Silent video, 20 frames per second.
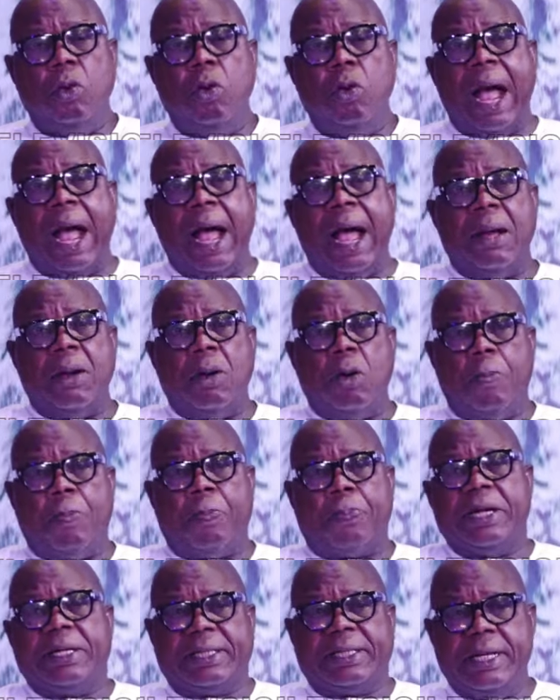are
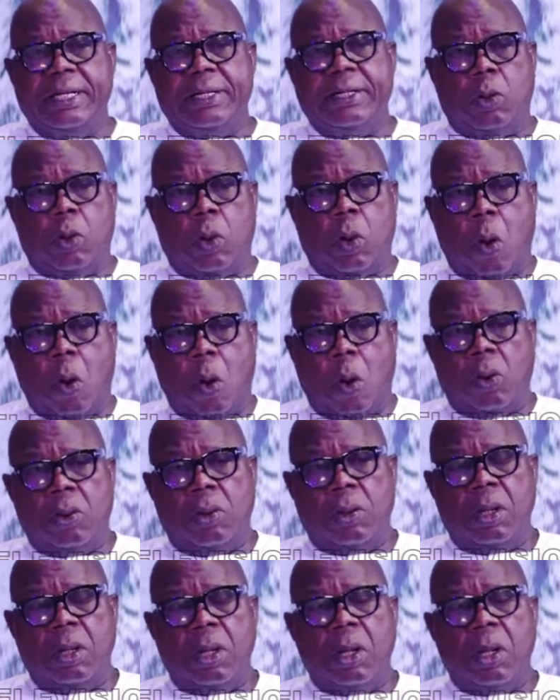operating the law,